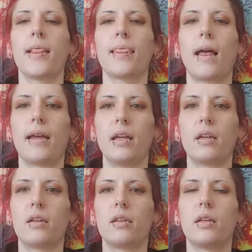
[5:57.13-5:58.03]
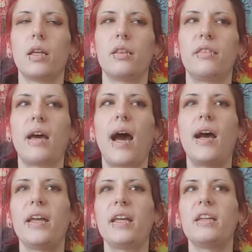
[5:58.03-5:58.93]
Like
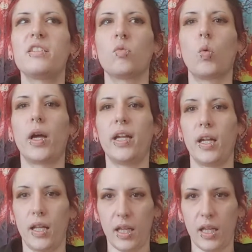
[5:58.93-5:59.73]
that is what